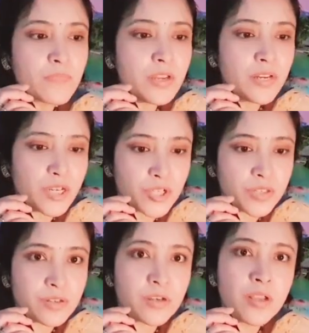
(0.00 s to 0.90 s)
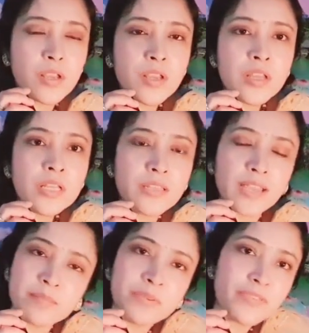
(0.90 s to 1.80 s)
Nakshatra, they
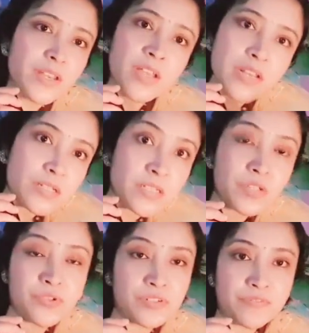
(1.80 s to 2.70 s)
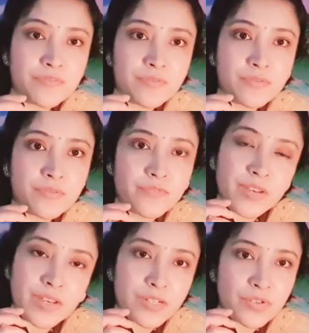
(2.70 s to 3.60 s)
can be very intuitive.
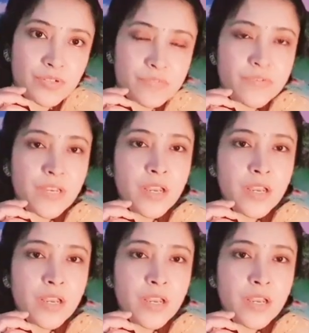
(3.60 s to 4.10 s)
very intuitive.